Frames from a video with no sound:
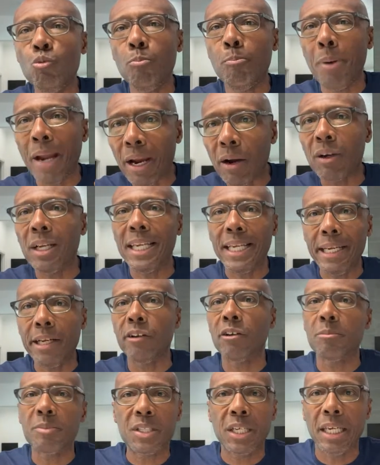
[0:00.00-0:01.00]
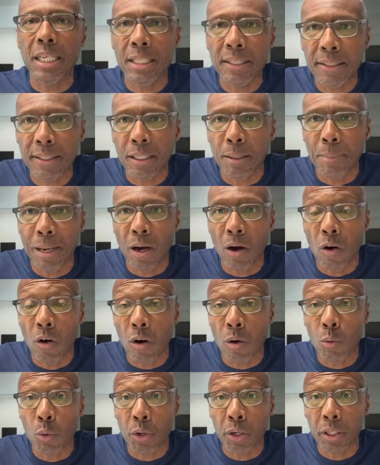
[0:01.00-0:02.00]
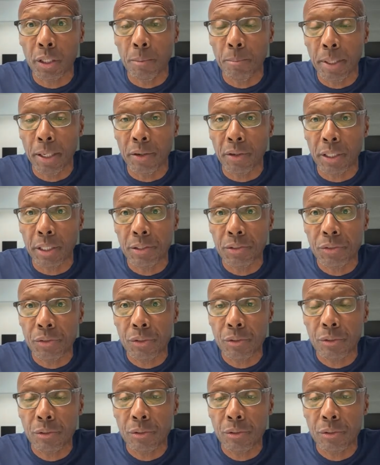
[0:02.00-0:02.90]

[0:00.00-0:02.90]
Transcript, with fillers: barely hear him say anything about hardworking Americans.